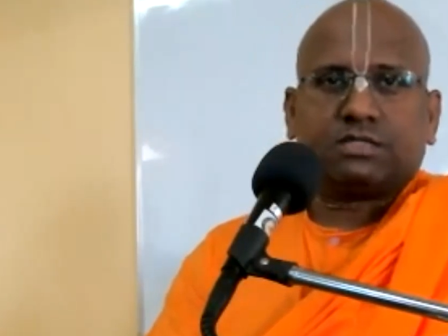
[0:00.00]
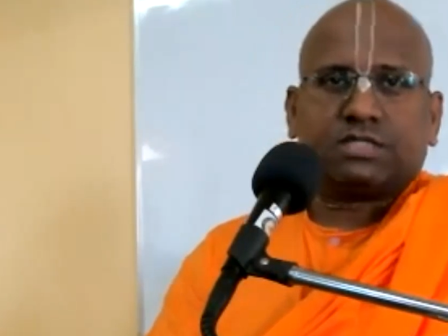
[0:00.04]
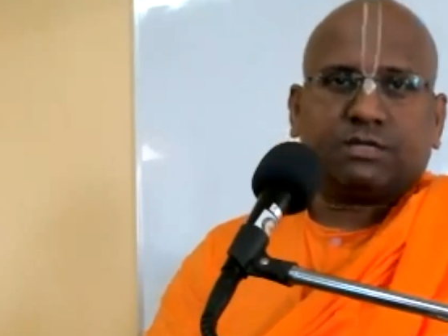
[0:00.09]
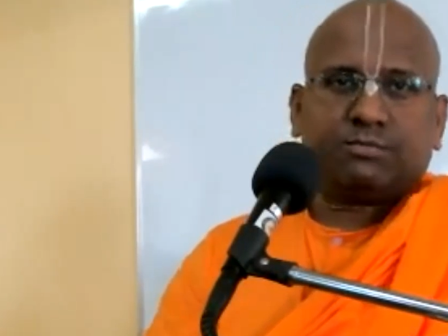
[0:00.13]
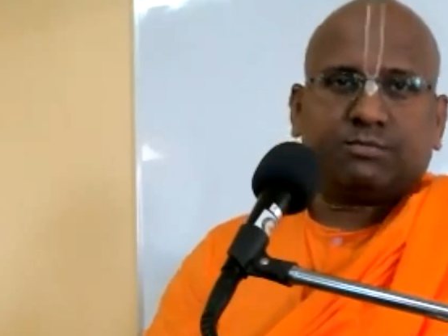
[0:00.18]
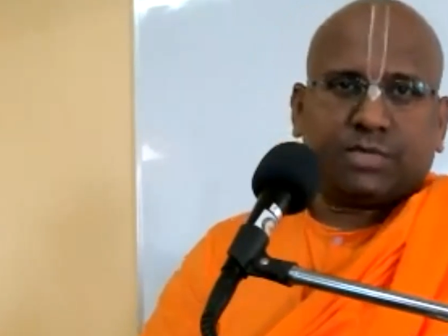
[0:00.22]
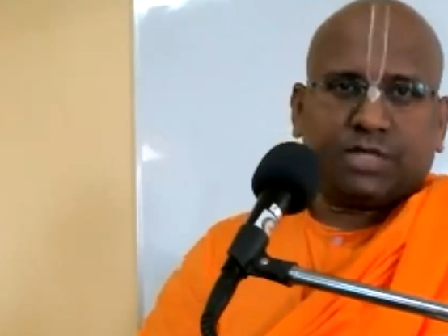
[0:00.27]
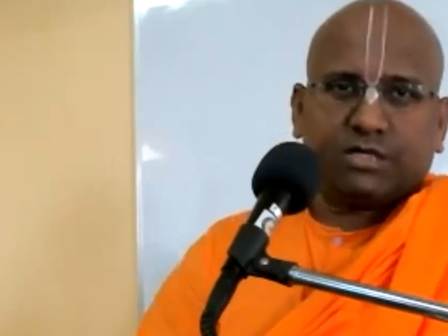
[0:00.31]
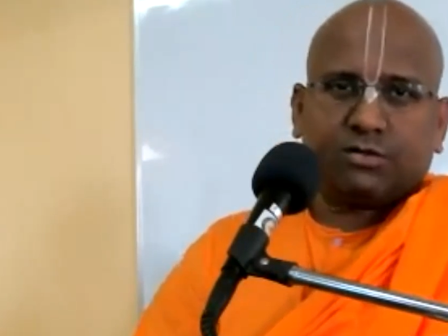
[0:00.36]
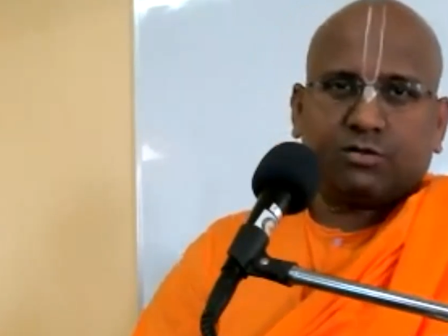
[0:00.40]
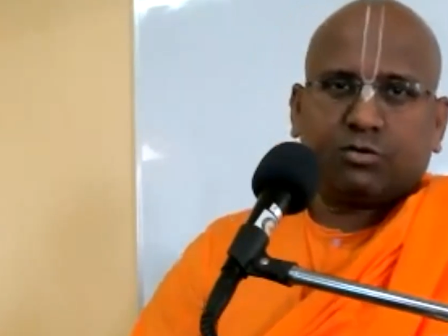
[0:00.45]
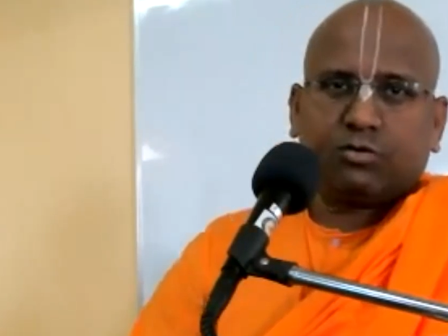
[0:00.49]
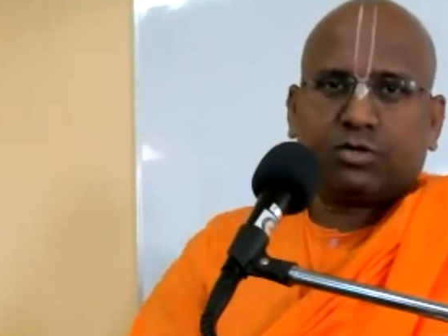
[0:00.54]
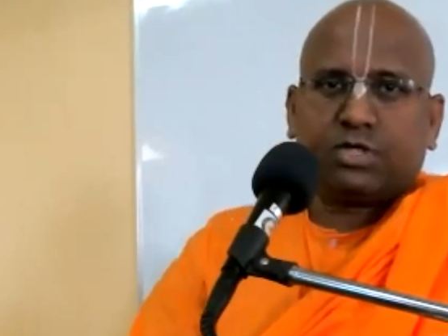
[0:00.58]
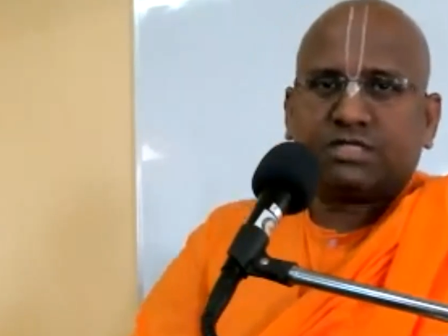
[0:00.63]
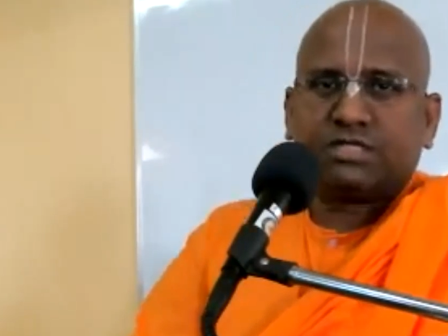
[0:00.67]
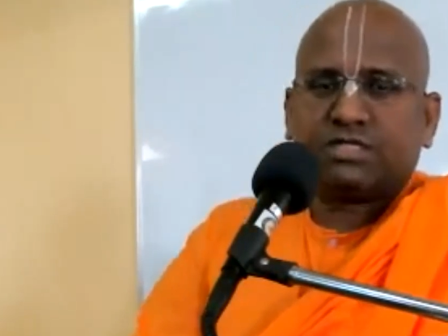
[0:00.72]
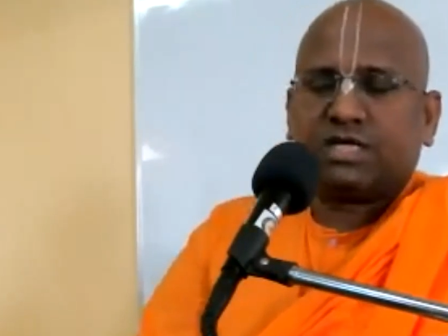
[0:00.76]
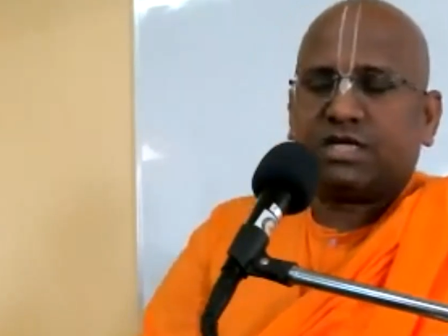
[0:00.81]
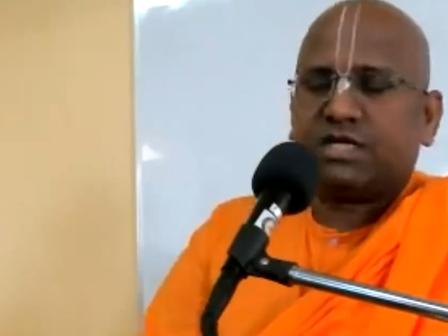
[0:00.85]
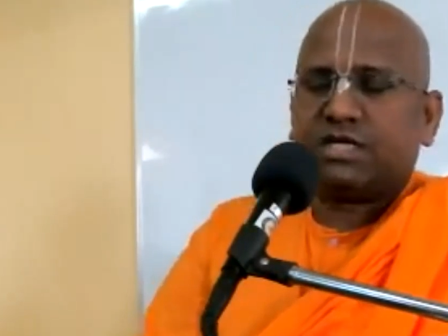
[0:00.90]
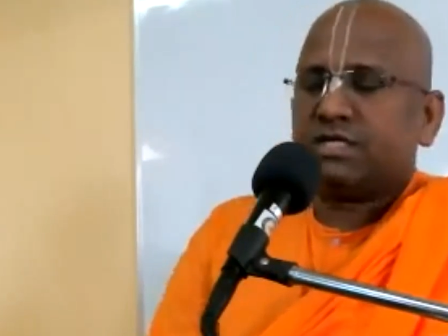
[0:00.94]
somebody who
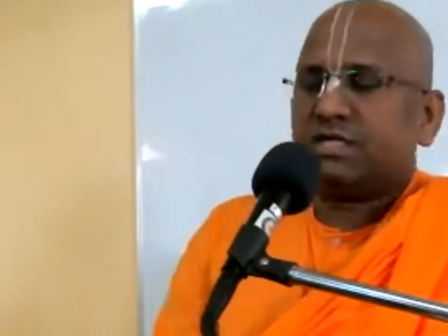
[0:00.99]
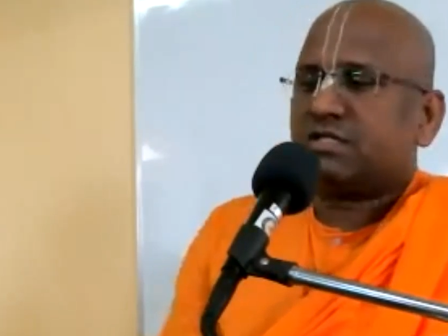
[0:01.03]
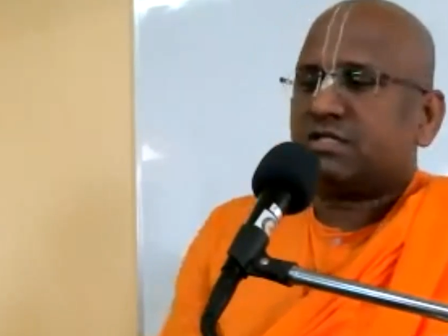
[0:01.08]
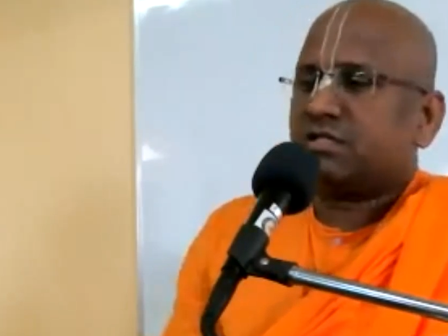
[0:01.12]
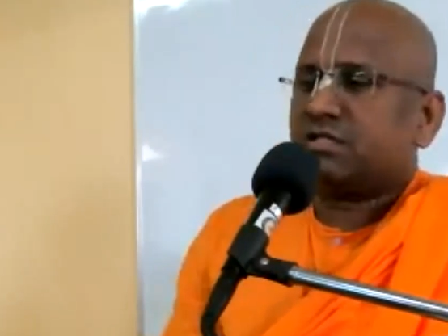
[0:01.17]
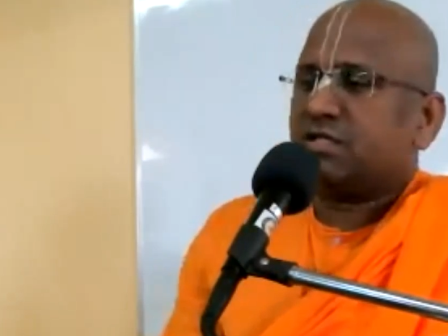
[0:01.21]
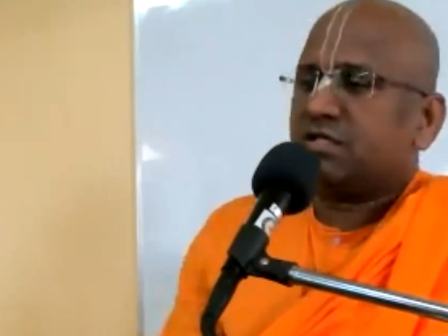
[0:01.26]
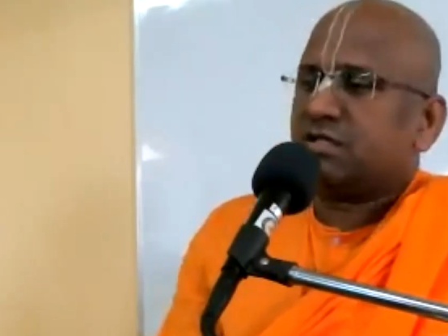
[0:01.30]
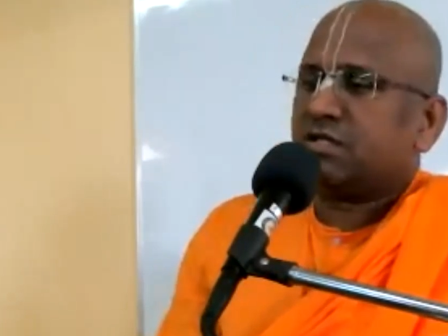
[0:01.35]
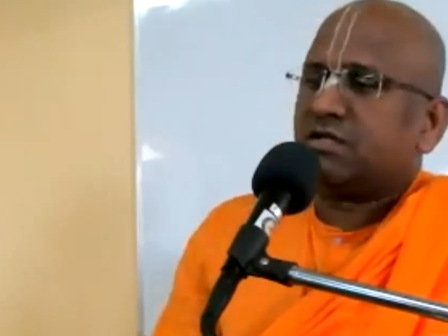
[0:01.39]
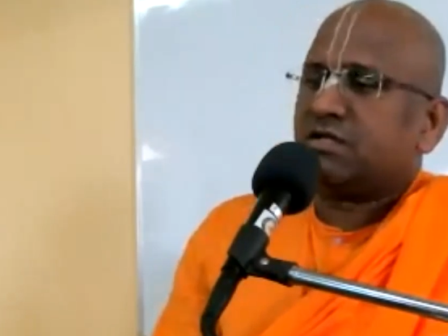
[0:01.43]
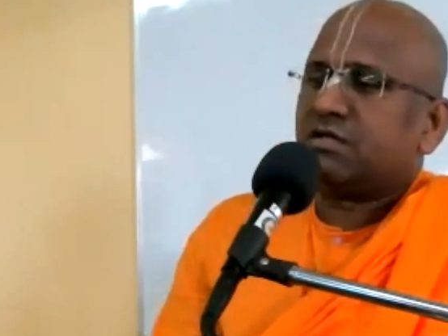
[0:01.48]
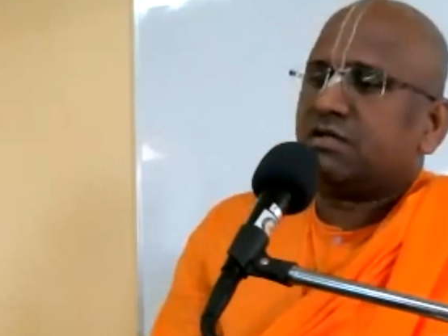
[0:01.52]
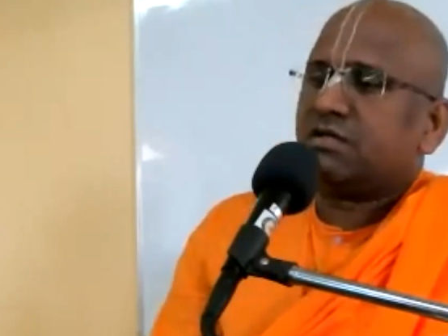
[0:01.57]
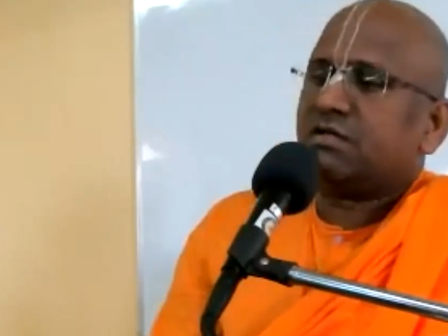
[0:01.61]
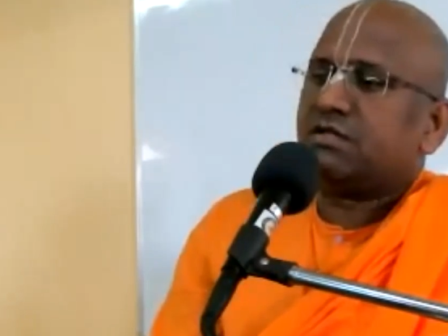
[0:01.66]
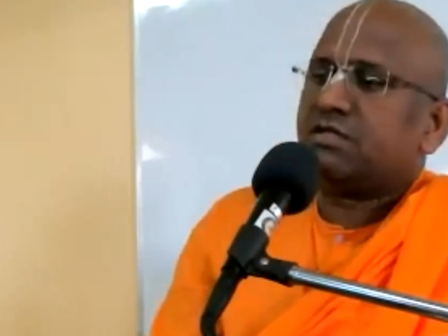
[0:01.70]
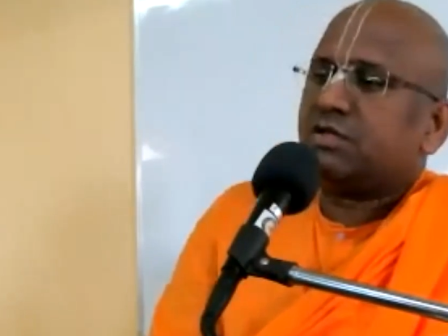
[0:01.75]
desires the